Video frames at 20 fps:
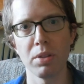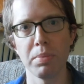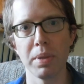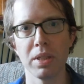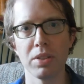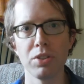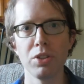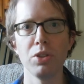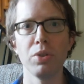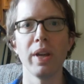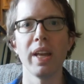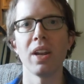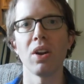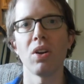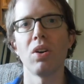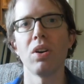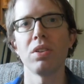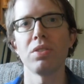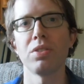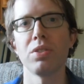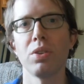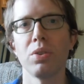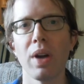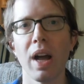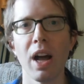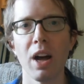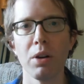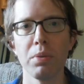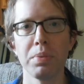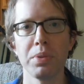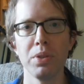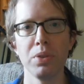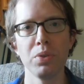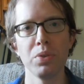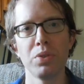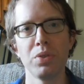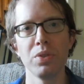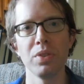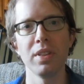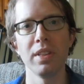little bit too, it also helps
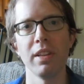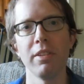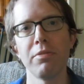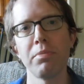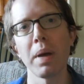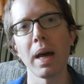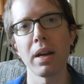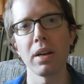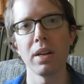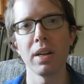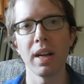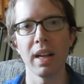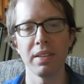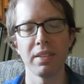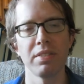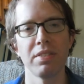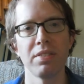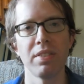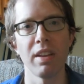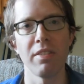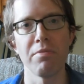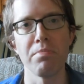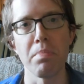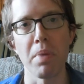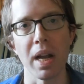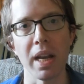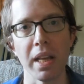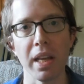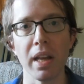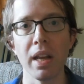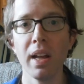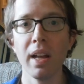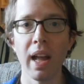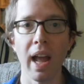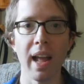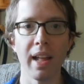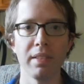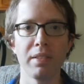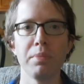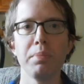you to live better and to save money
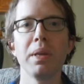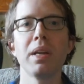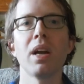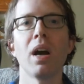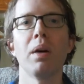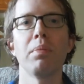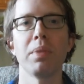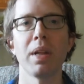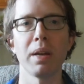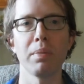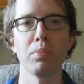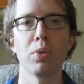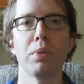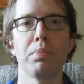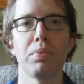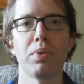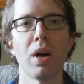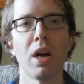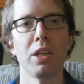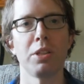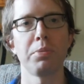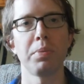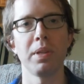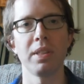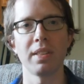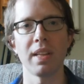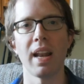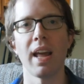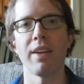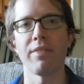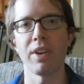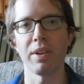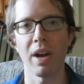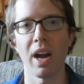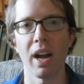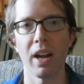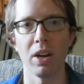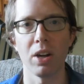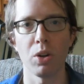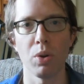and to become like more prosperous and have a
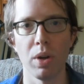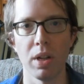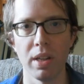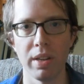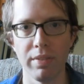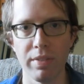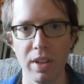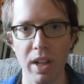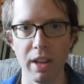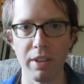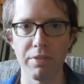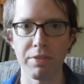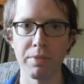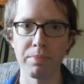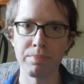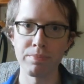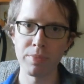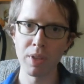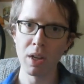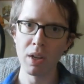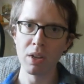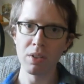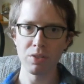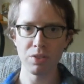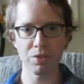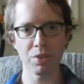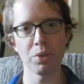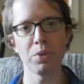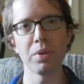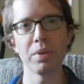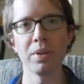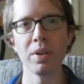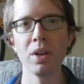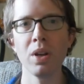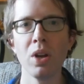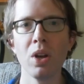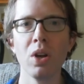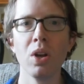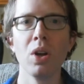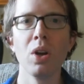higher quality of life. So
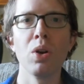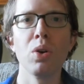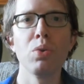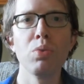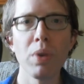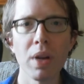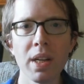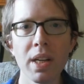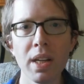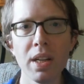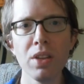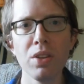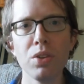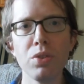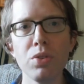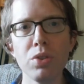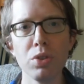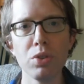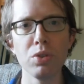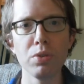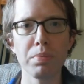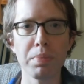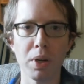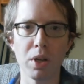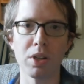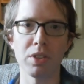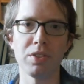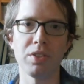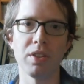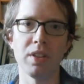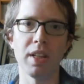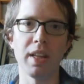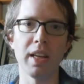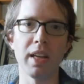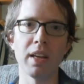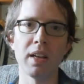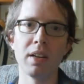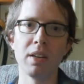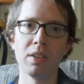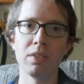what can you do
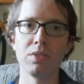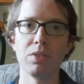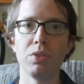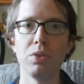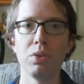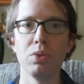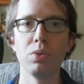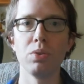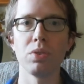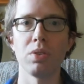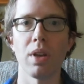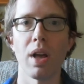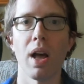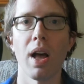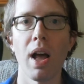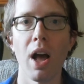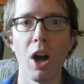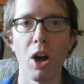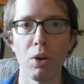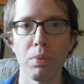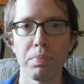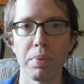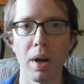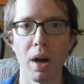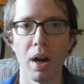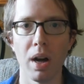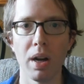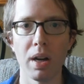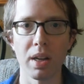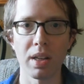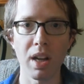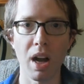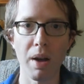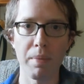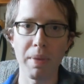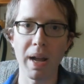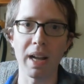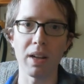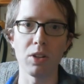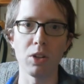personally to help uh,
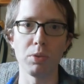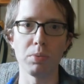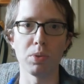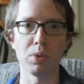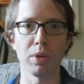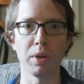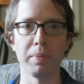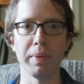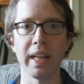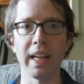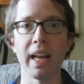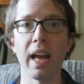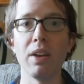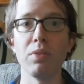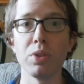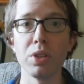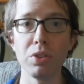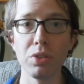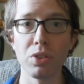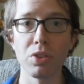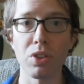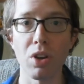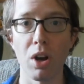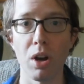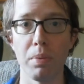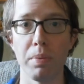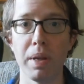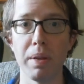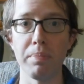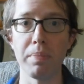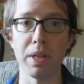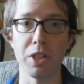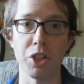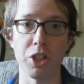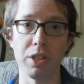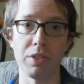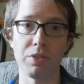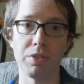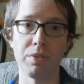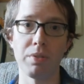combat global warming and reduce carbon
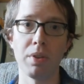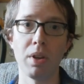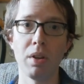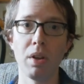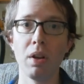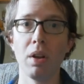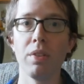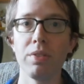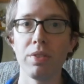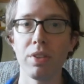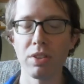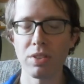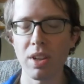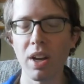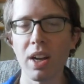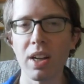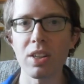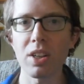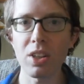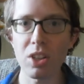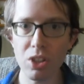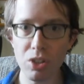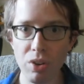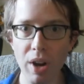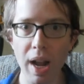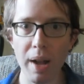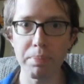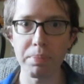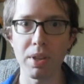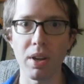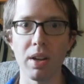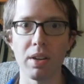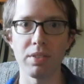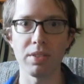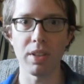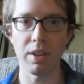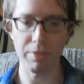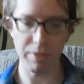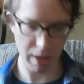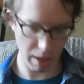emissions? There's a crap ton of
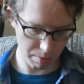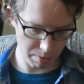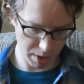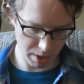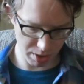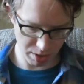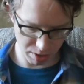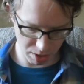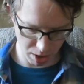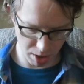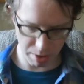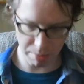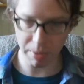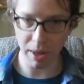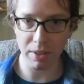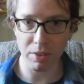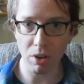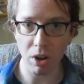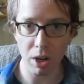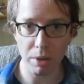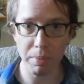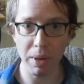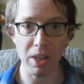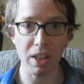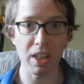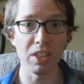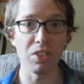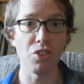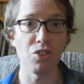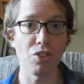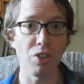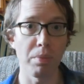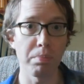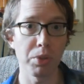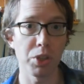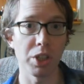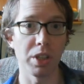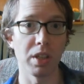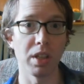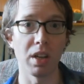stuff, and I want to start by talking about
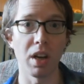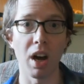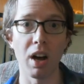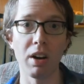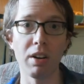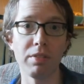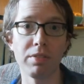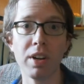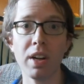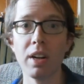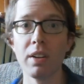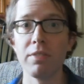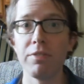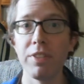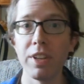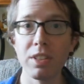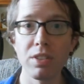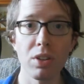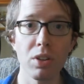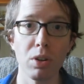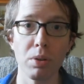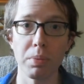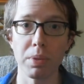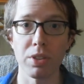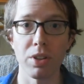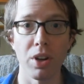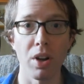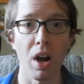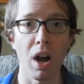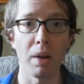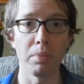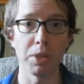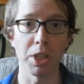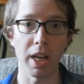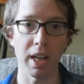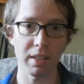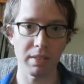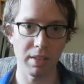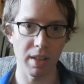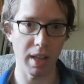consumption of physical material
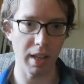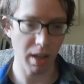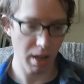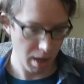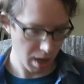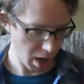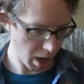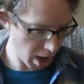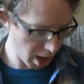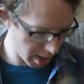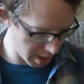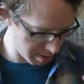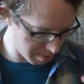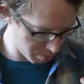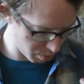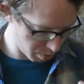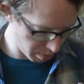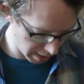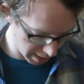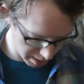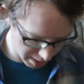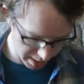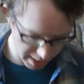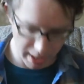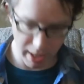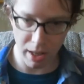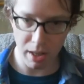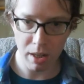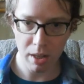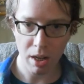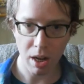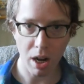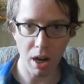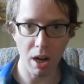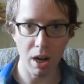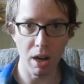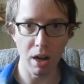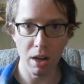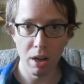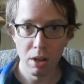objects. Like, I am wearing
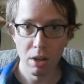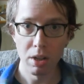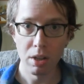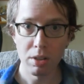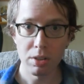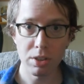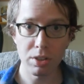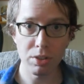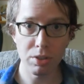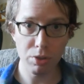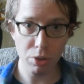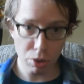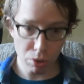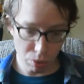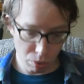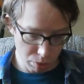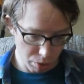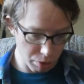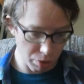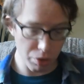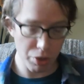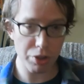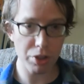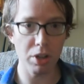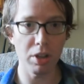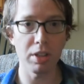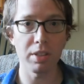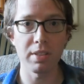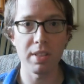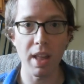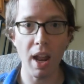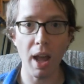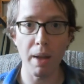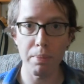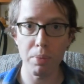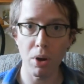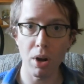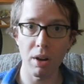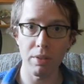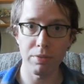uh, two, two shirts that
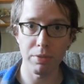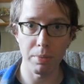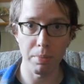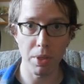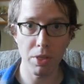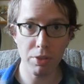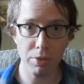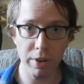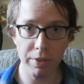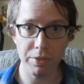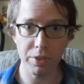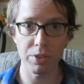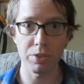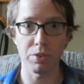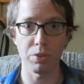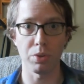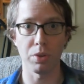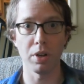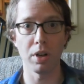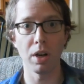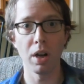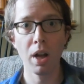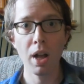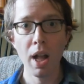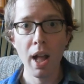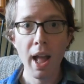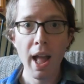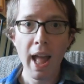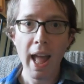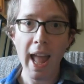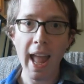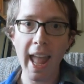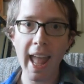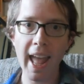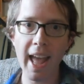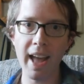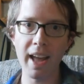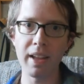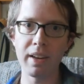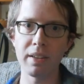I bought from the thrift store,
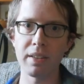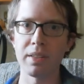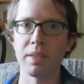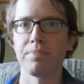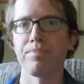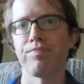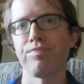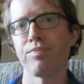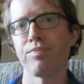and